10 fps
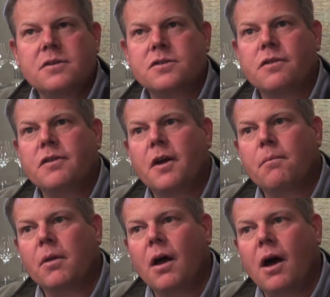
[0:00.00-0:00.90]

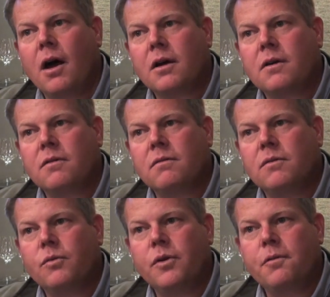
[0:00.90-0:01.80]
Sauvignon Blanc
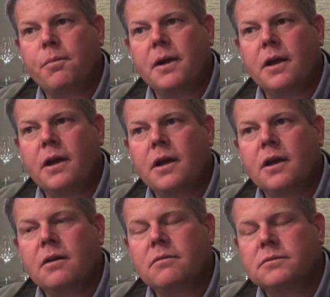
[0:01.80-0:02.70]
would be,